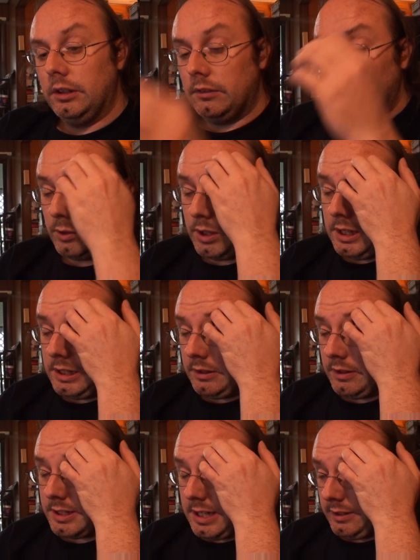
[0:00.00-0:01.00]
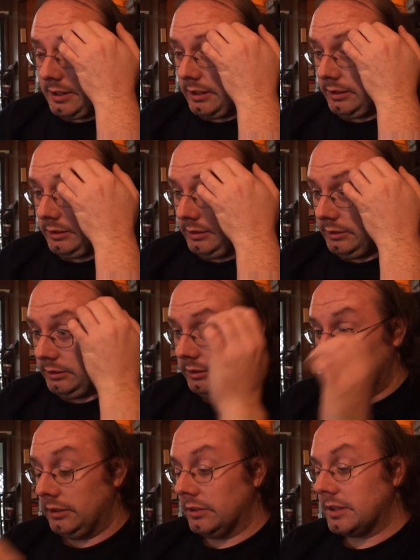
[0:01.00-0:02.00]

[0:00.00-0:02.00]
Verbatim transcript: 49 degrees out there. And it